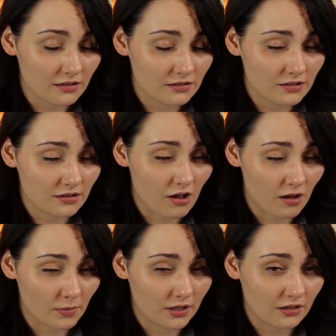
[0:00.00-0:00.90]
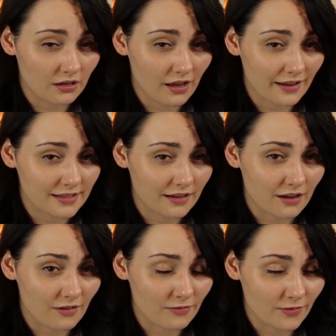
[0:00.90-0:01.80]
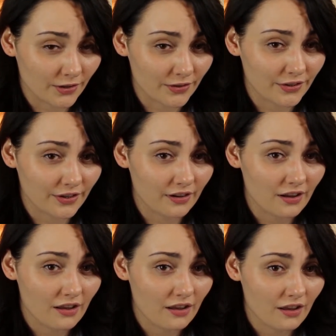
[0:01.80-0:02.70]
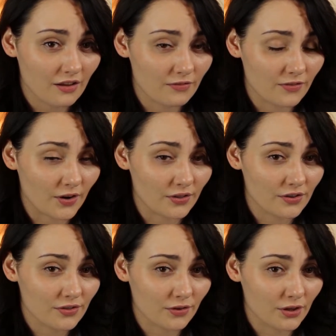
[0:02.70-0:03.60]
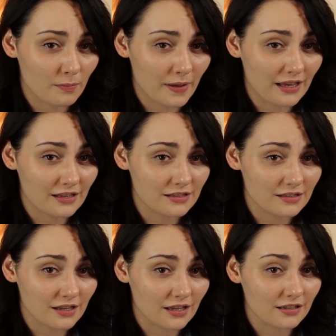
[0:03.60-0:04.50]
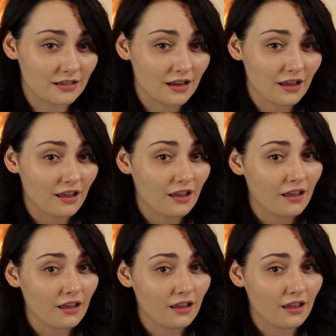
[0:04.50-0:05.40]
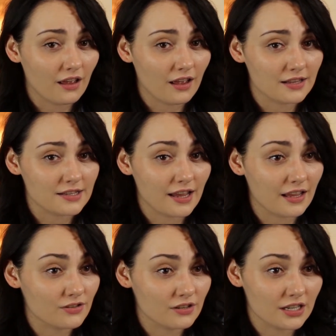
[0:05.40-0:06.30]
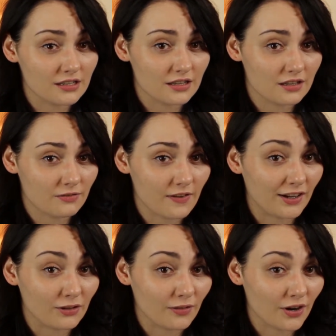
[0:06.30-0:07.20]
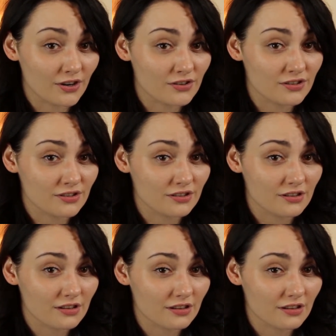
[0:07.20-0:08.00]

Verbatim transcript: sobbing as I got further and further through the piece. And as I entered into the final verse,